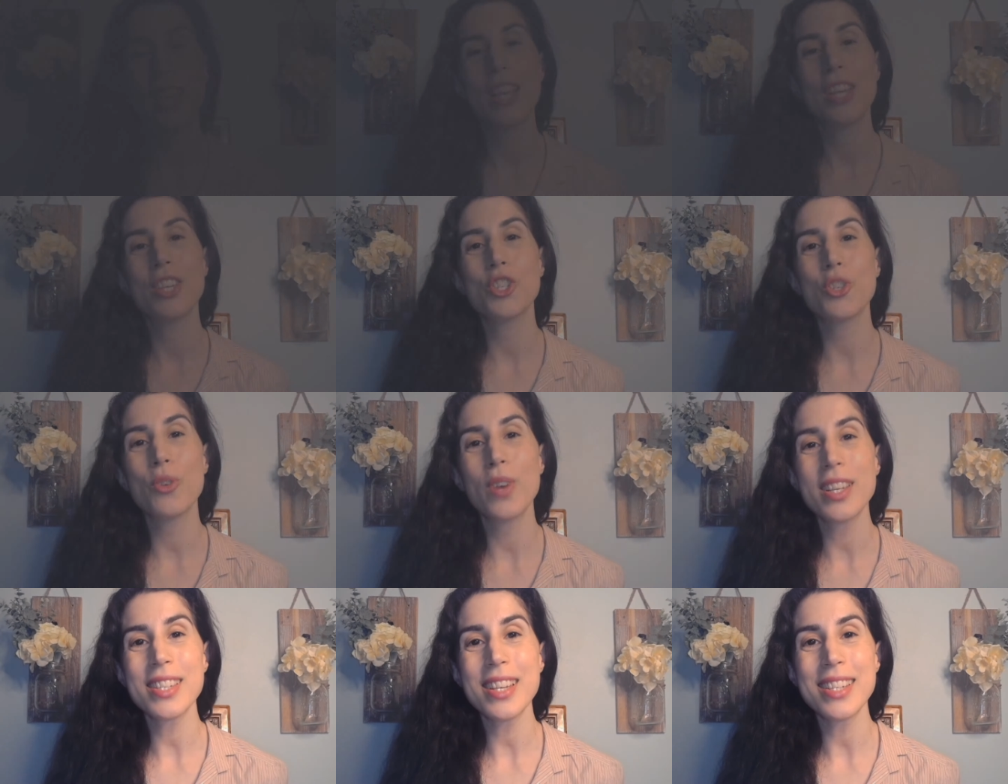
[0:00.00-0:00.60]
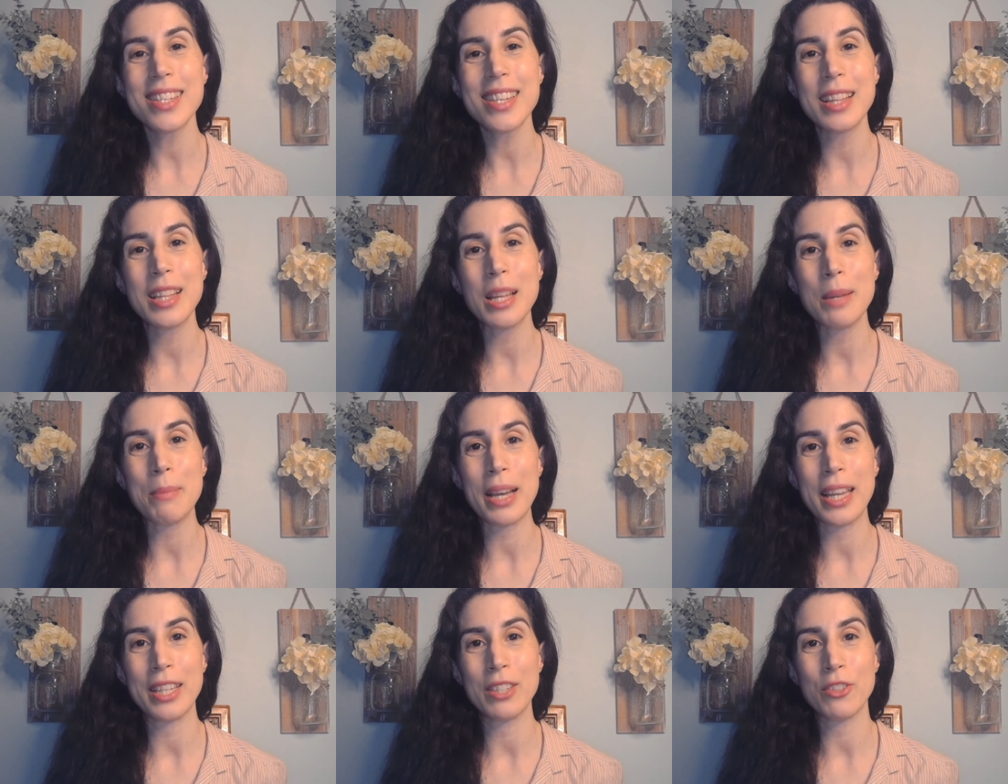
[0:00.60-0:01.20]
So as I said
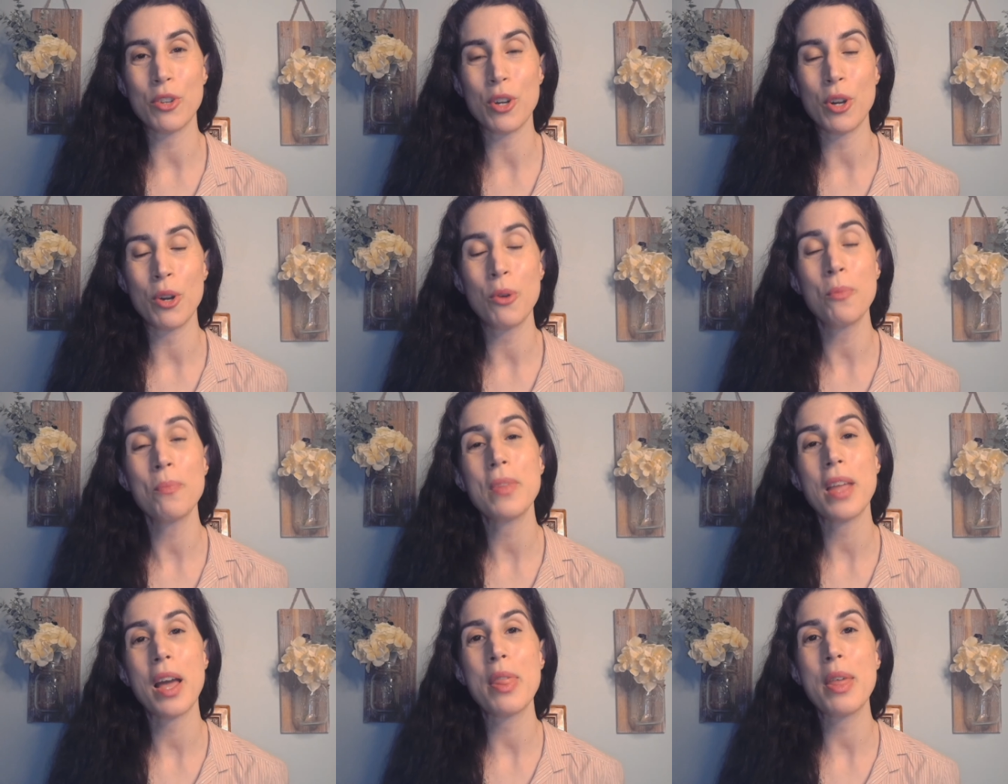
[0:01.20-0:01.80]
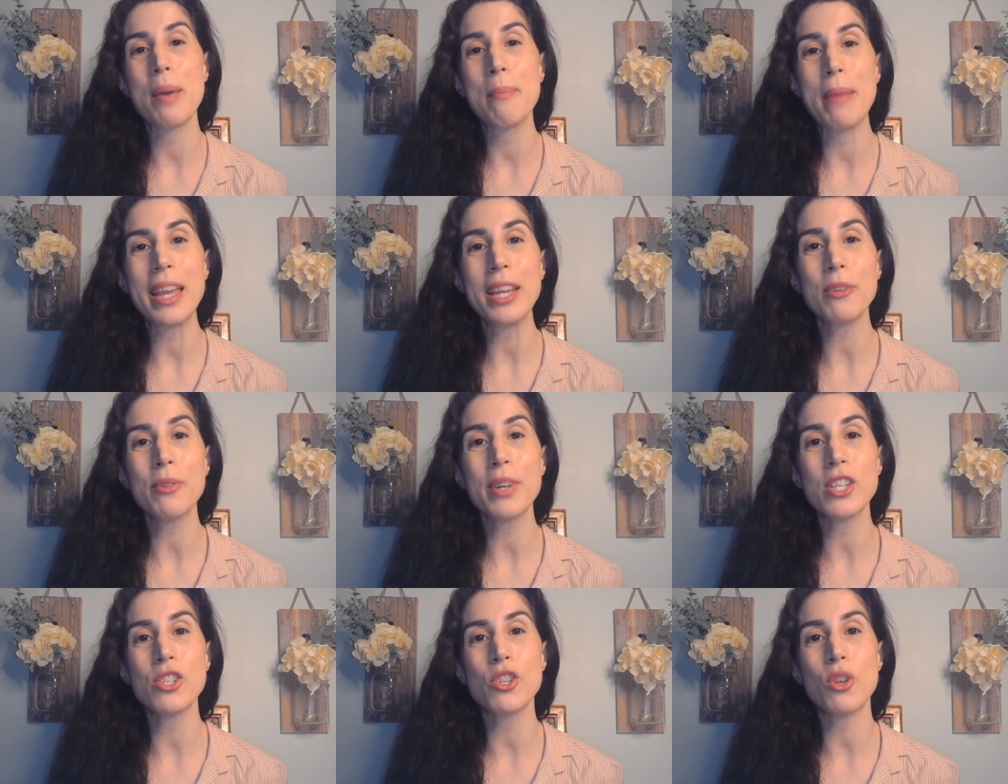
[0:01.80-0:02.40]
in my intro, the main
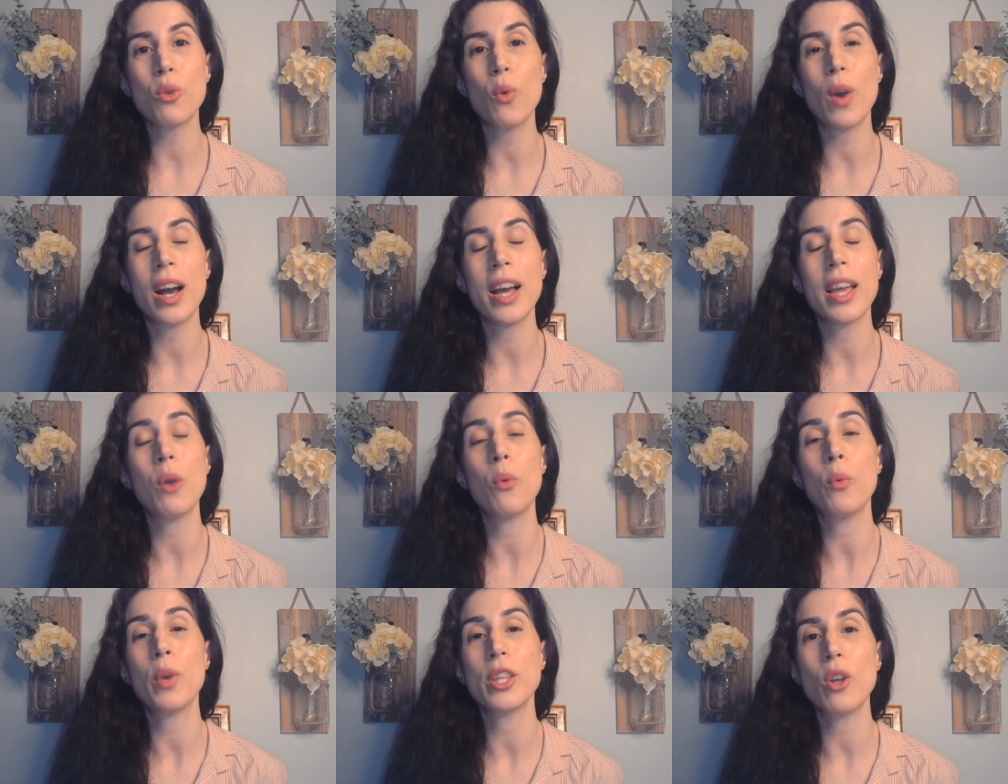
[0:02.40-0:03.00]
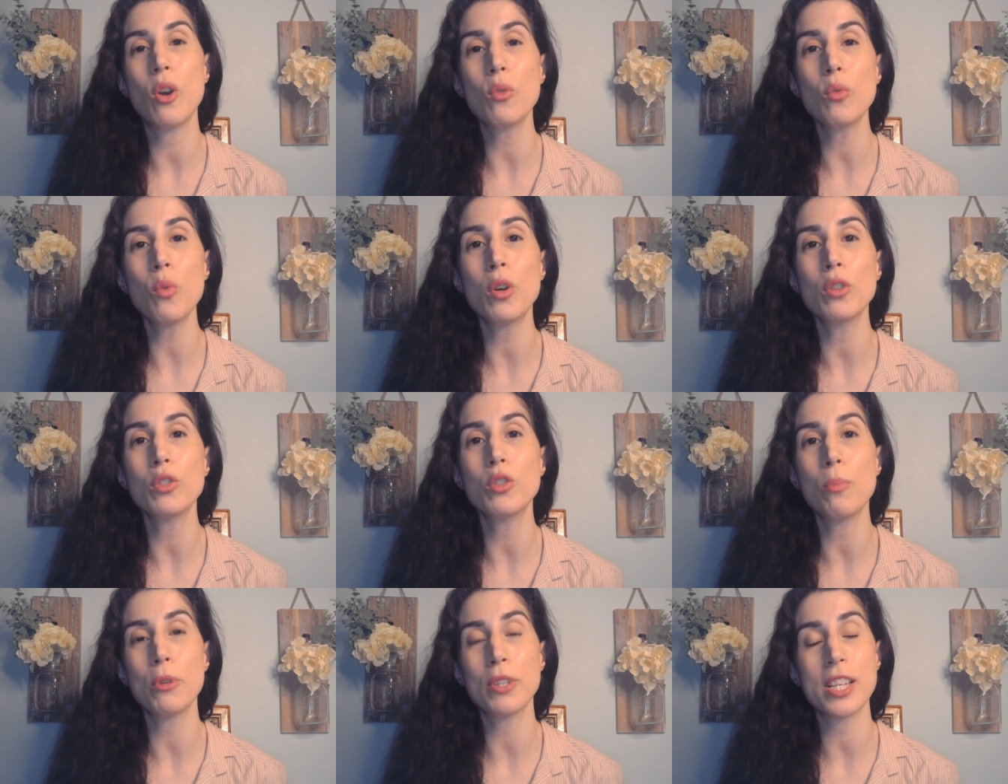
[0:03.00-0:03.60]
reason why we don't
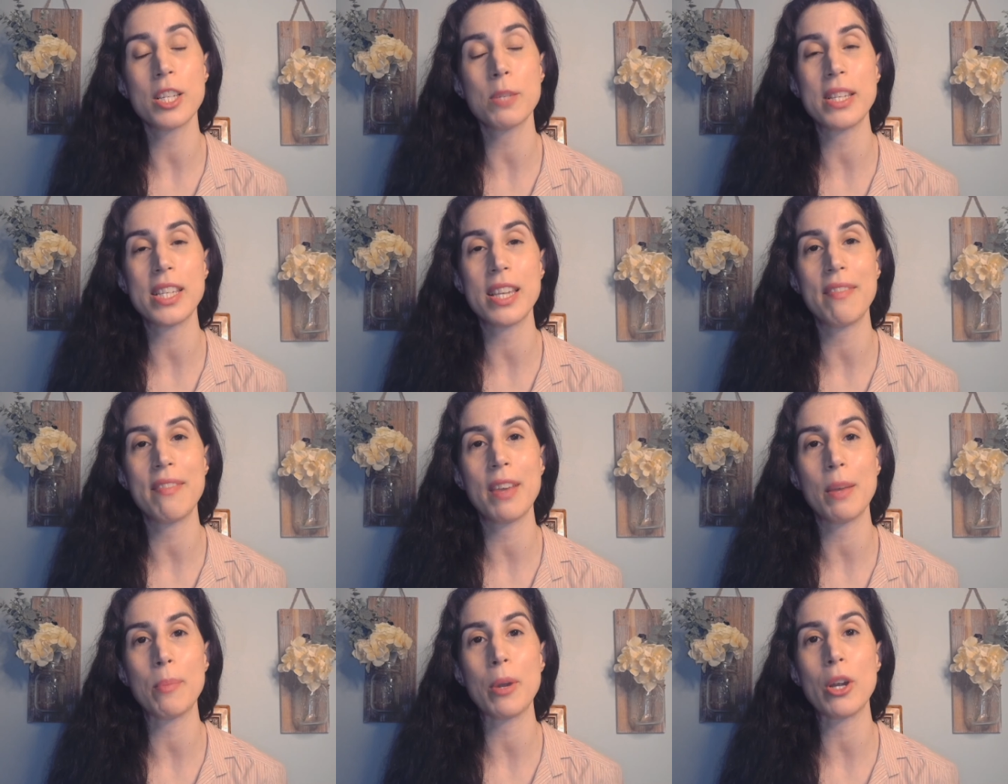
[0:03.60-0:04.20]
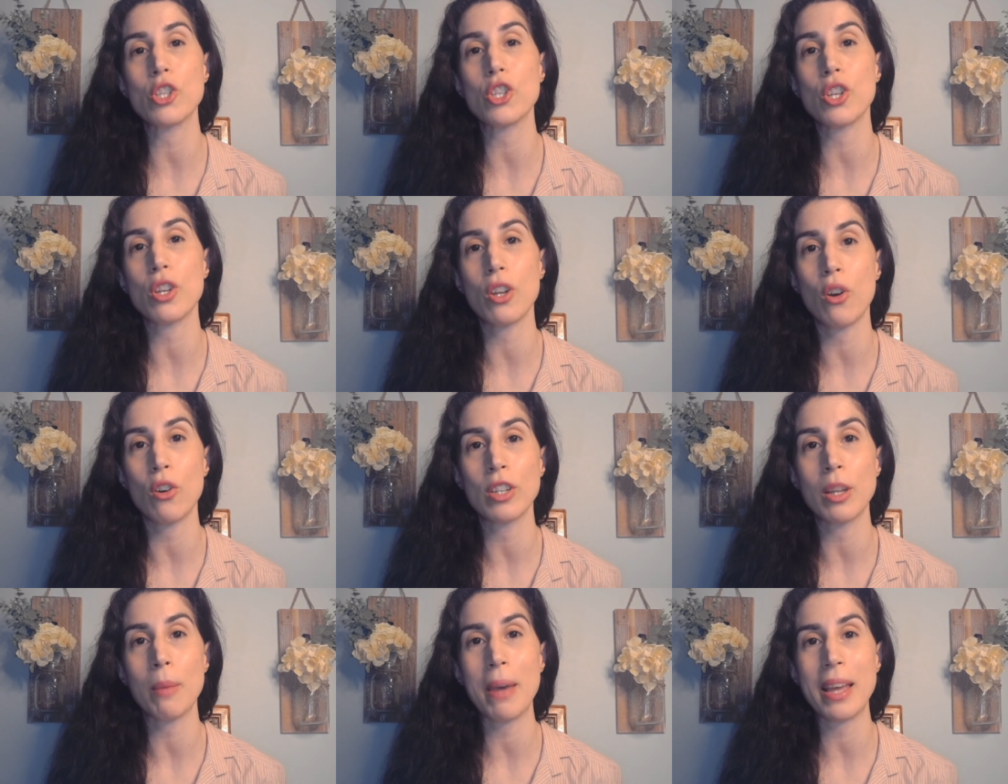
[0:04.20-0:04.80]
want to put a specific person
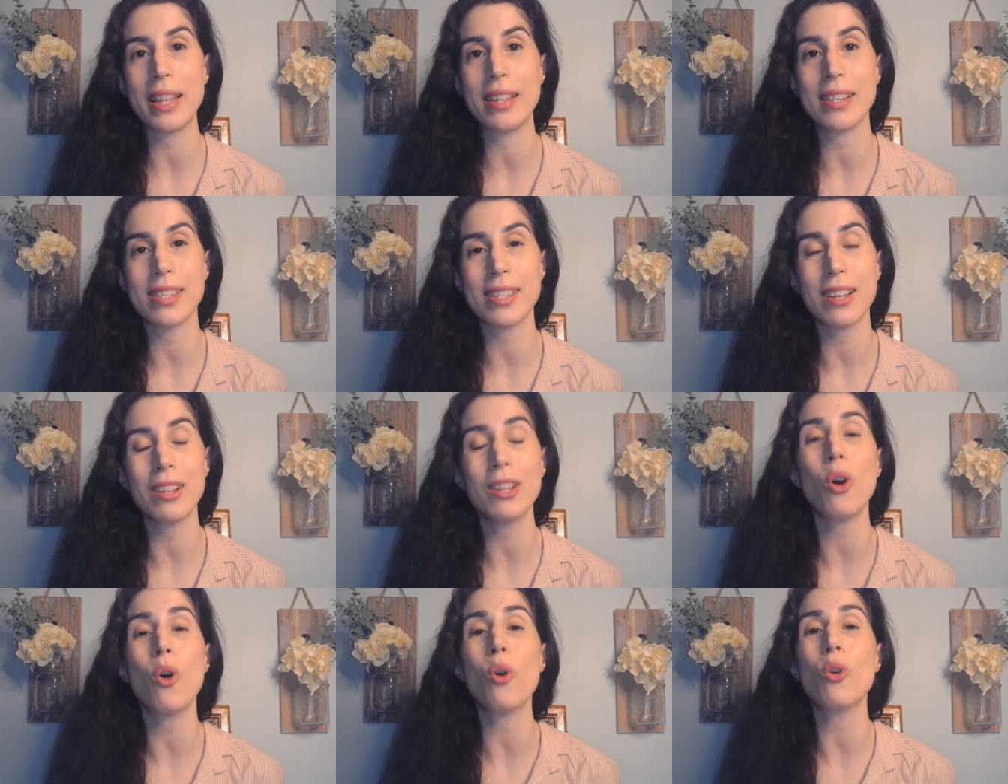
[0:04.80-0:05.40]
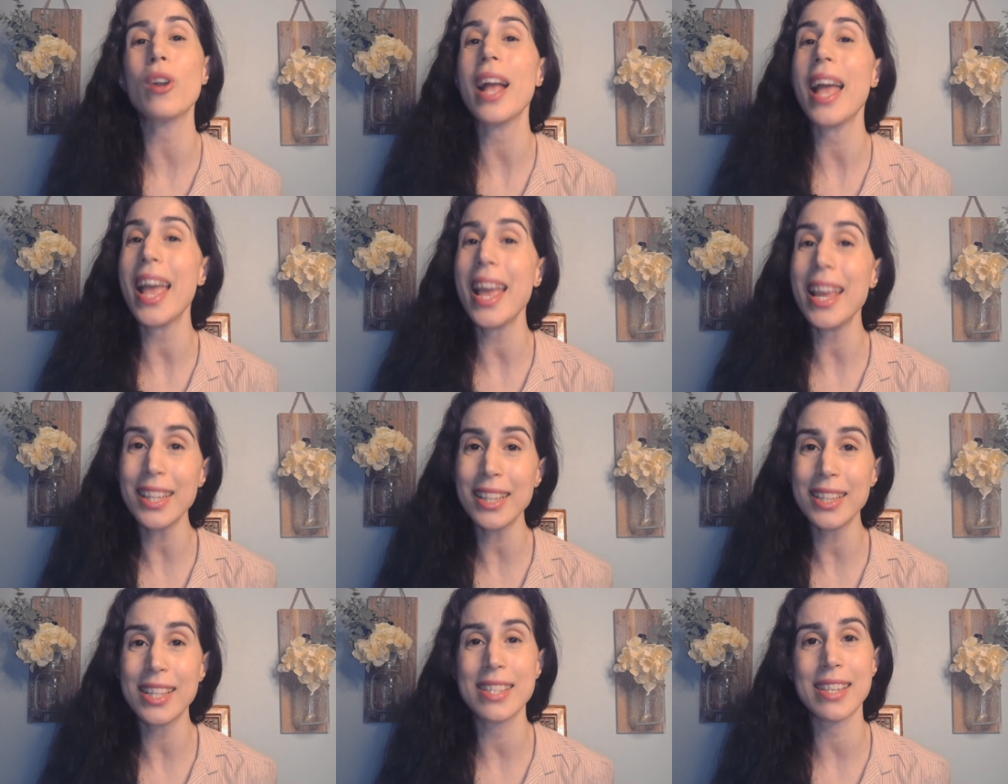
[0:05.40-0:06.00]
on a pedestal or
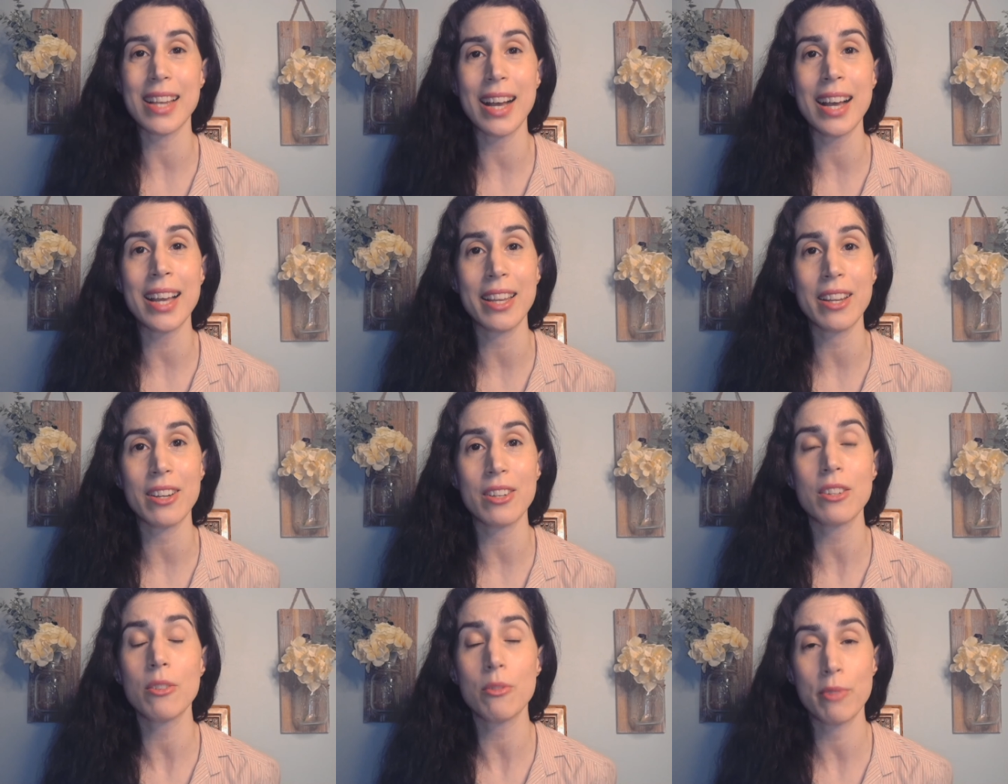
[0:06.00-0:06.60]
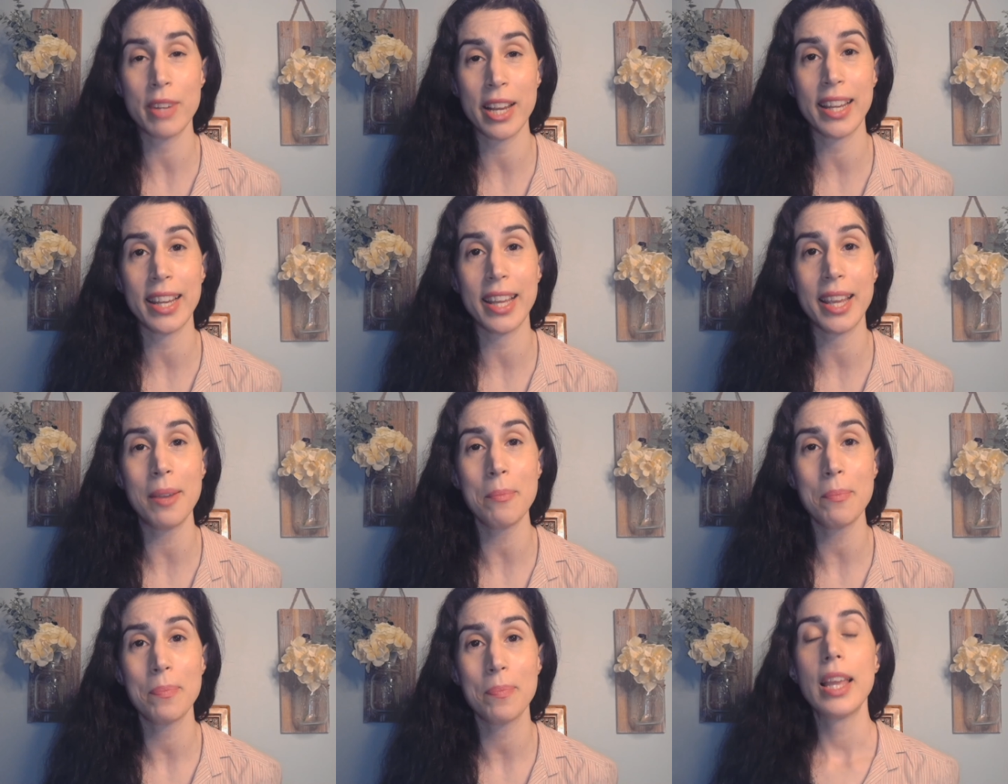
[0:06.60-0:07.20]
any desire
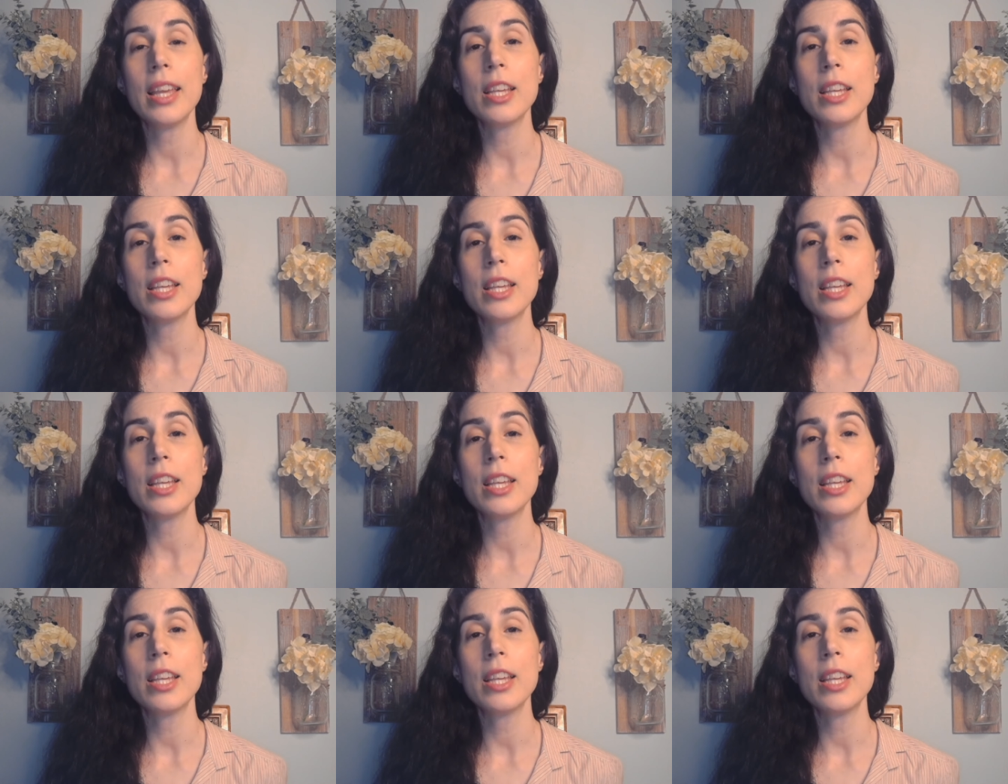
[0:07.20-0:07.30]
really